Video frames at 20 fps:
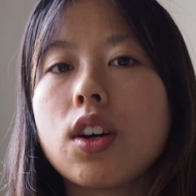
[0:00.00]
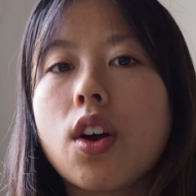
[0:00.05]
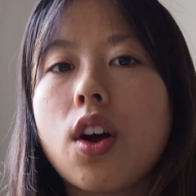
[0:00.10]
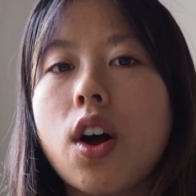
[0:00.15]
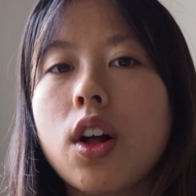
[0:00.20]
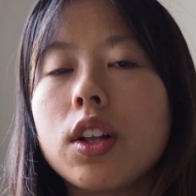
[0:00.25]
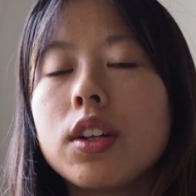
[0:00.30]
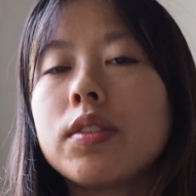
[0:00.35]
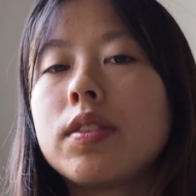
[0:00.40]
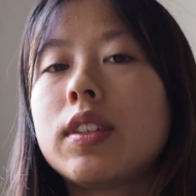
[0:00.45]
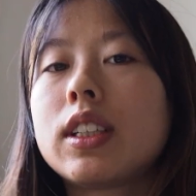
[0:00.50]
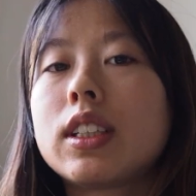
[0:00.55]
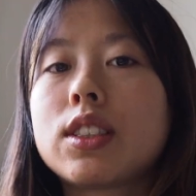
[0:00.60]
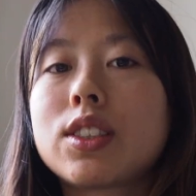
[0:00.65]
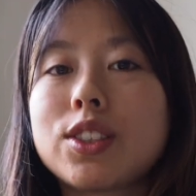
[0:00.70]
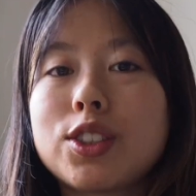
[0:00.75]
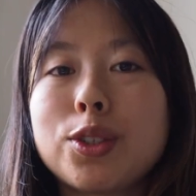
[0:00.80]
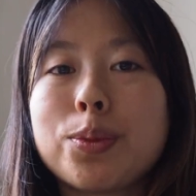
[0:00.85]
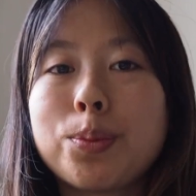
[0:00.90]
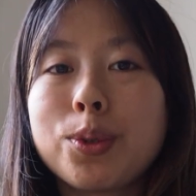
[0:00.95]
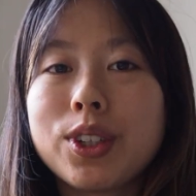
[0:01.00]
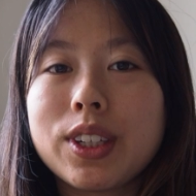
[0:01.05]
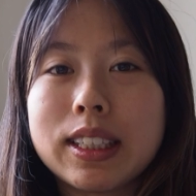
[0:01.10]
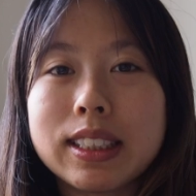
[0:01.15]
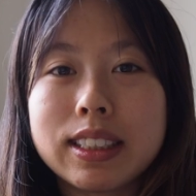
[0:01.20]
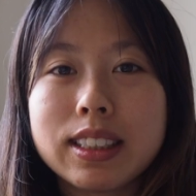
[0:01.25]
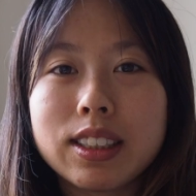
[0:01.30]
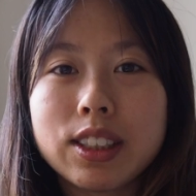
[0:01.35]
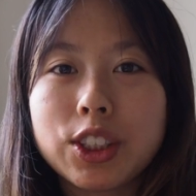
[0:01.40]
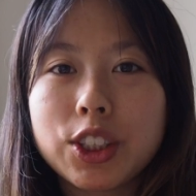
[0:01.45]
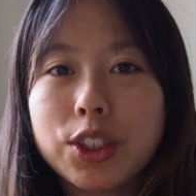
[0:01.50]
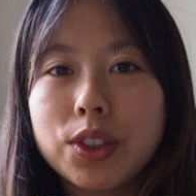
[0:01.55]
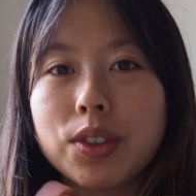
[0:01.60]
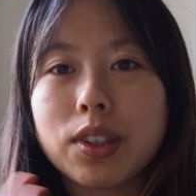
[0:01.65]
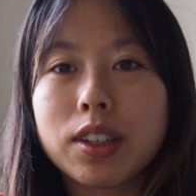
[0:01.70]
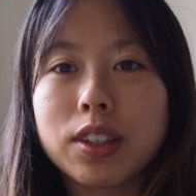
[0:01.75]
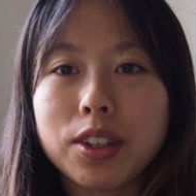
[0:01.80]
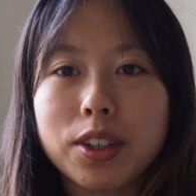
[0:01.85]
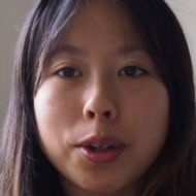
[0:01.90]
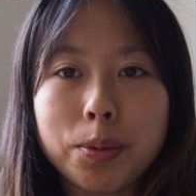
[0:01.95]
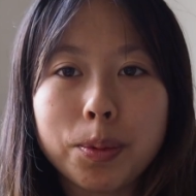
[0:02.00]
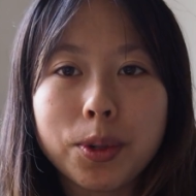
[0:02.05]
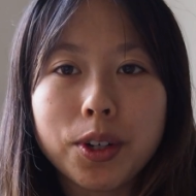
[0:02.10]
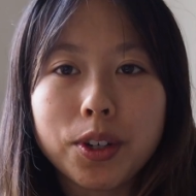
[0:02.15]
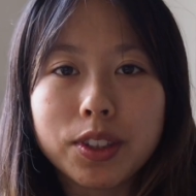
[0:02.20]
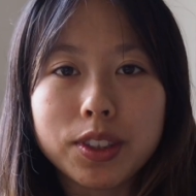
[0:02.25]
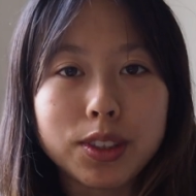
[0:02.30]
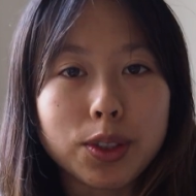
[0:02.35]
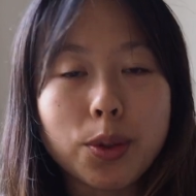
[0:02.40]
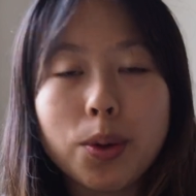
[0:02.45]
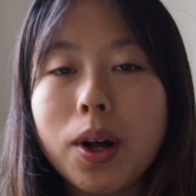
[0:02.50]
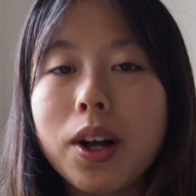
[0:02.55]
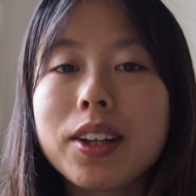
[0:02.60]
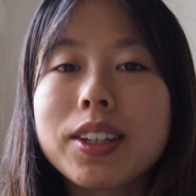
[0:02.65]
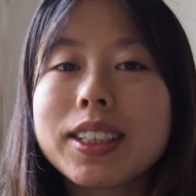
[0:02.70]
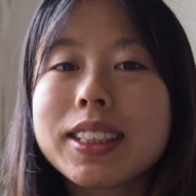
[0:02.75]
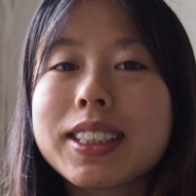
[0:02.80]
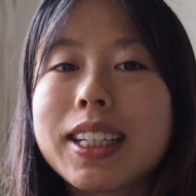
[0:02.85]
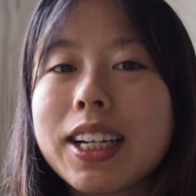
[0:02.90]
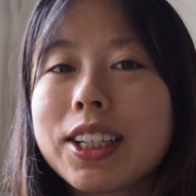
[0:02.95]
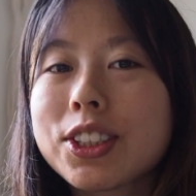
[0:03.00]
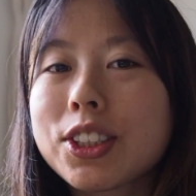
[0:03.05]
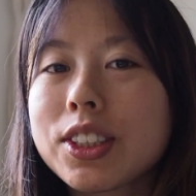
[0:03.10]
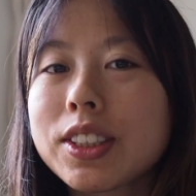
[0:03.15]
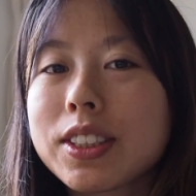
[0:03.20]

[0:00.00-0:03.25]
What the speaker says: All of it is super easy to shoot on a GoPro because the quality is actually